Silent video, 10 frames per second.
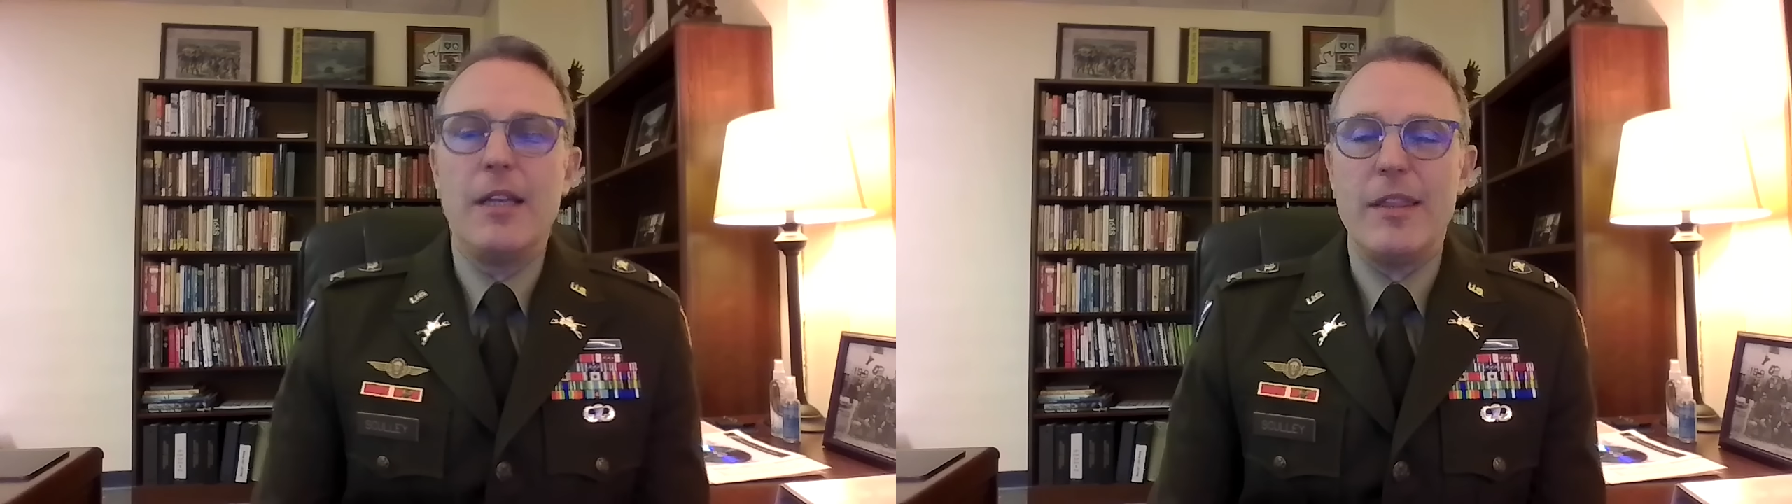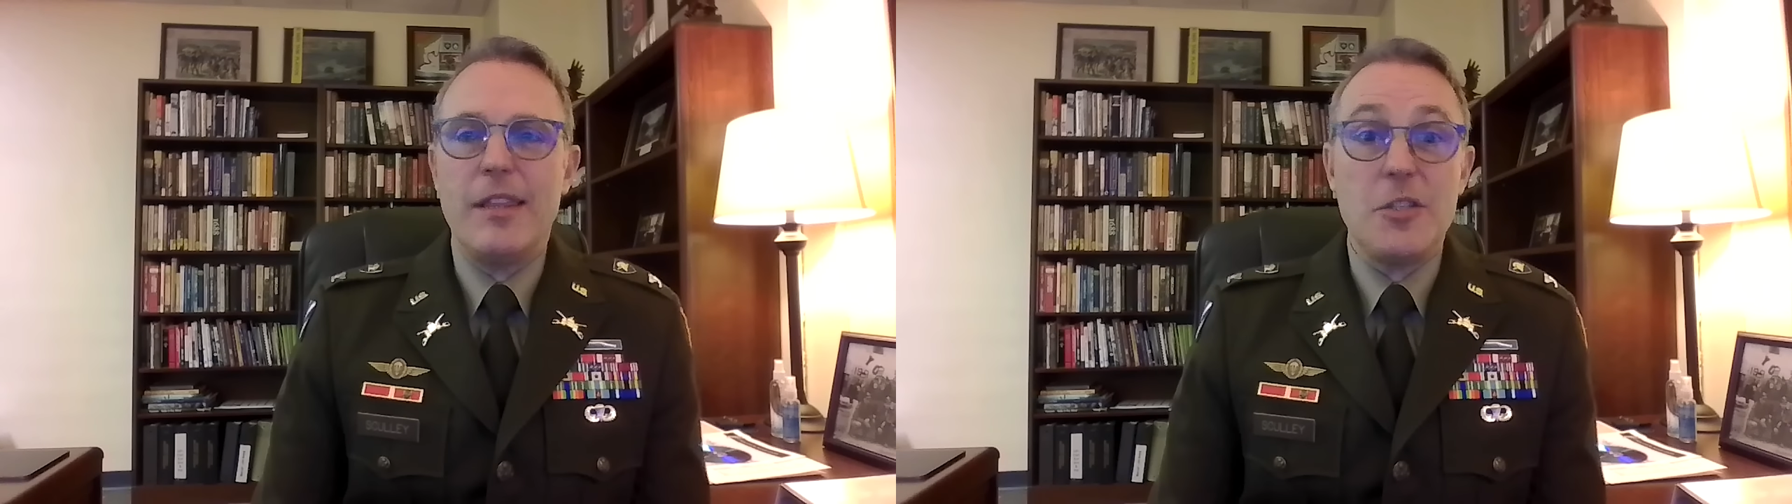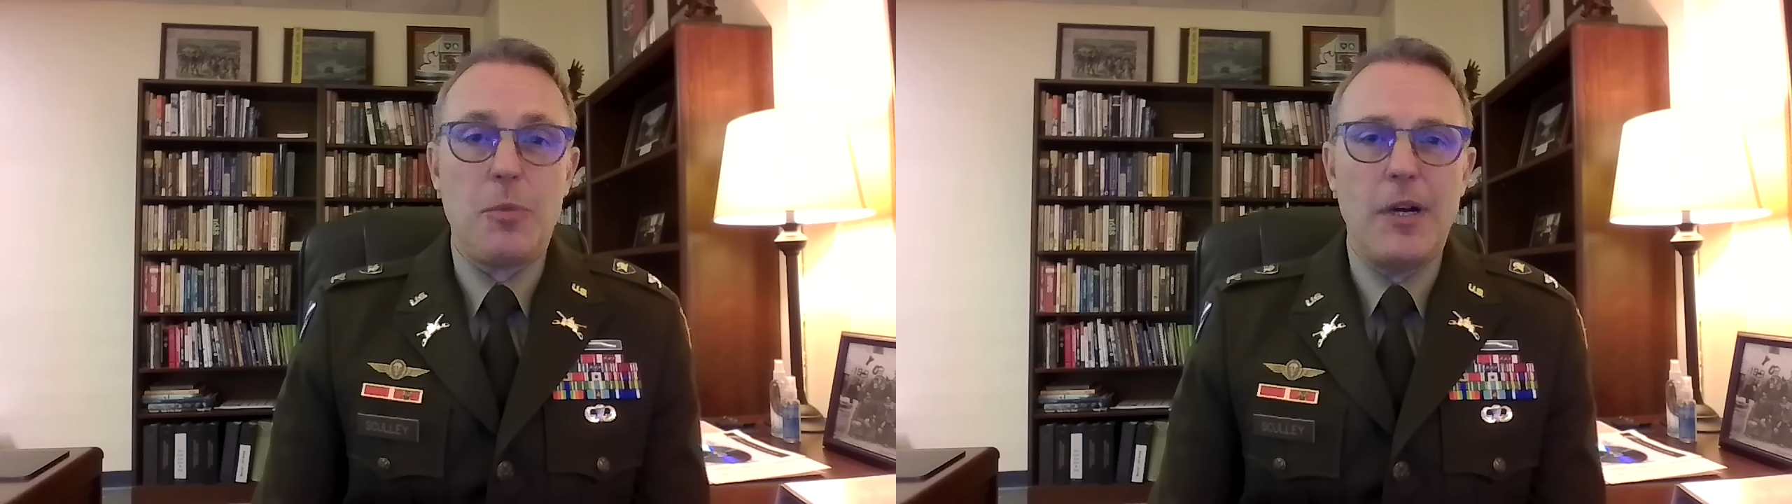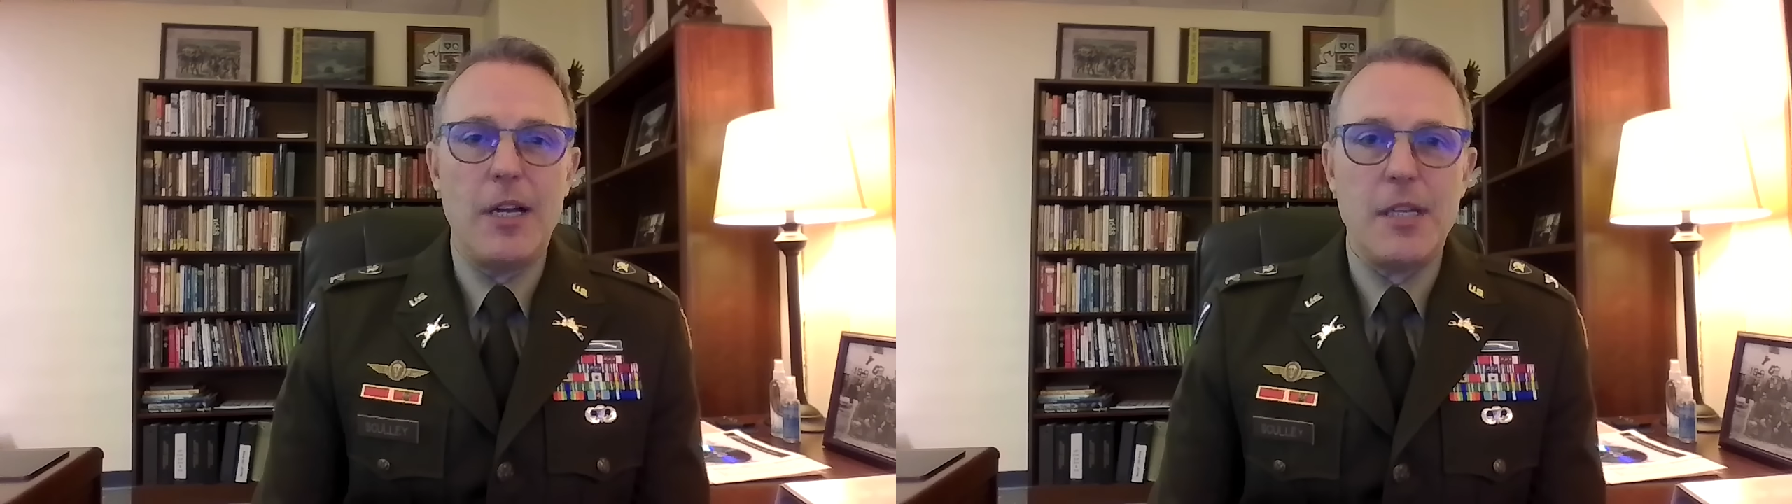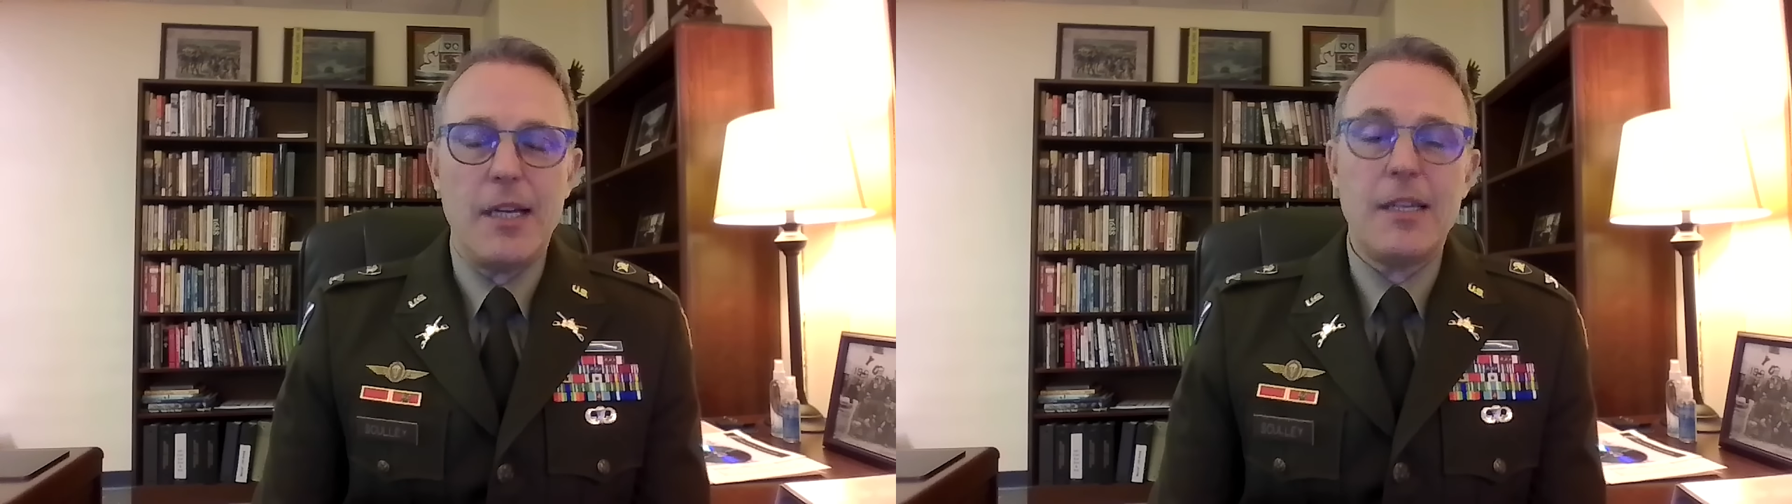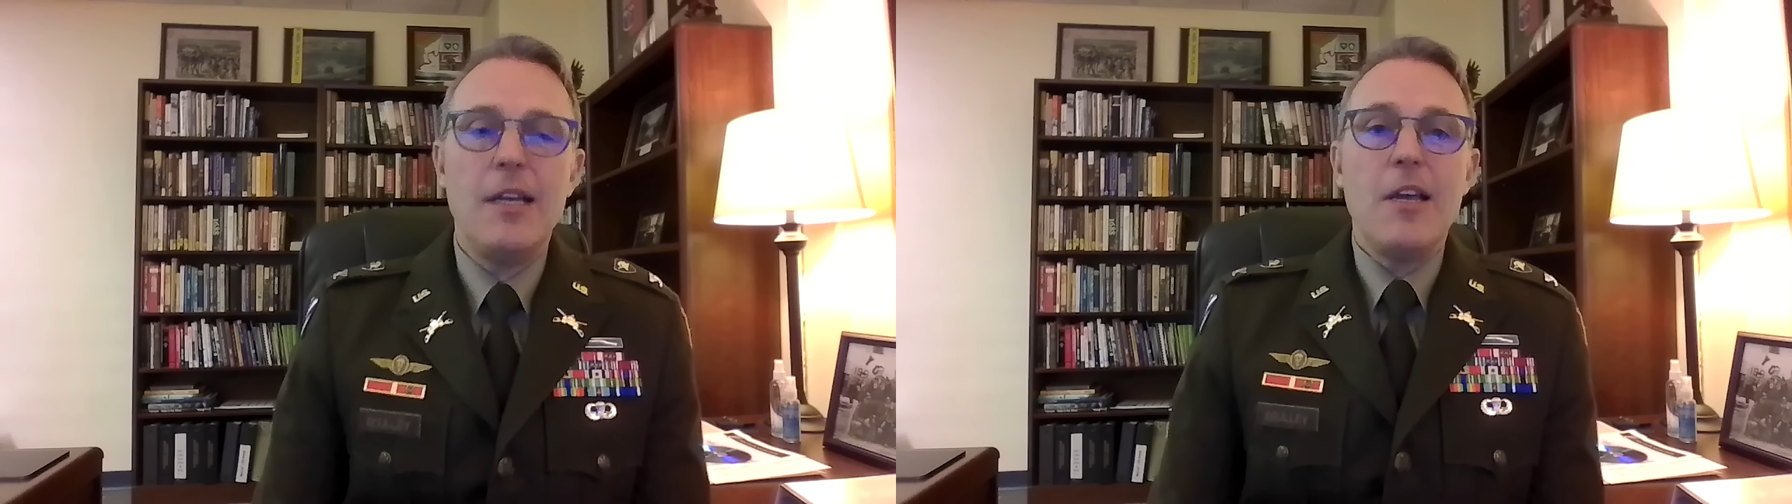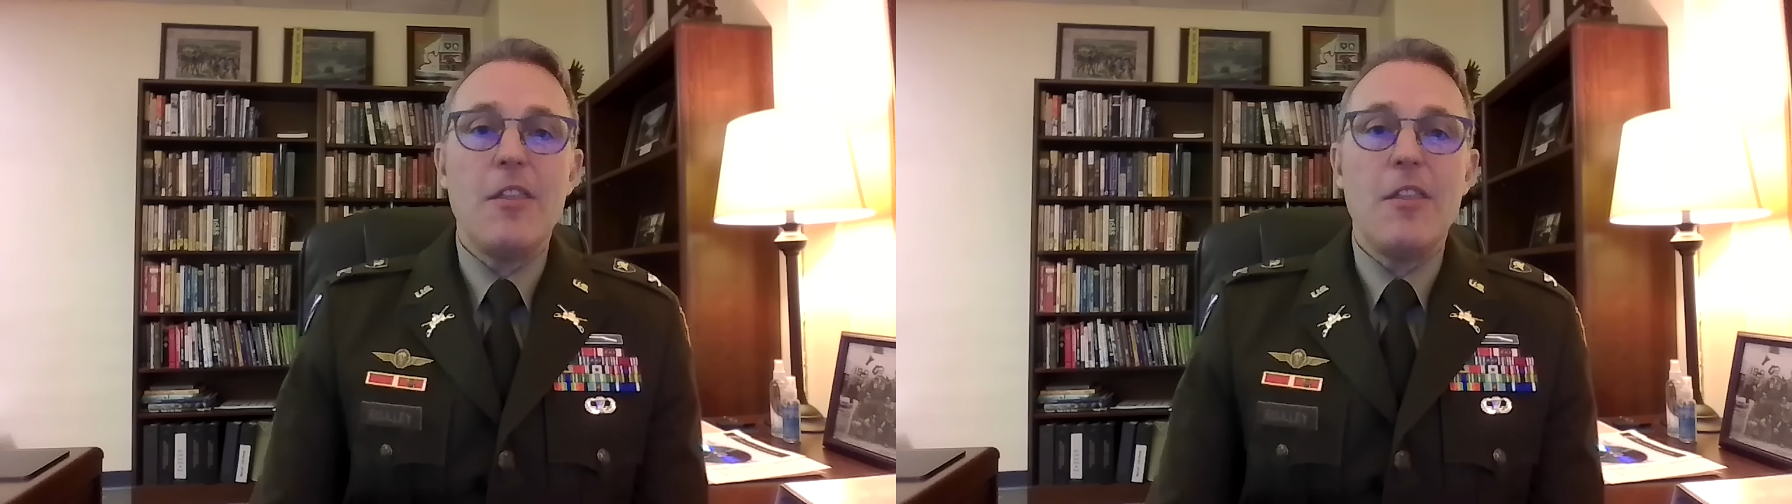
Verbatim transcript: with this project.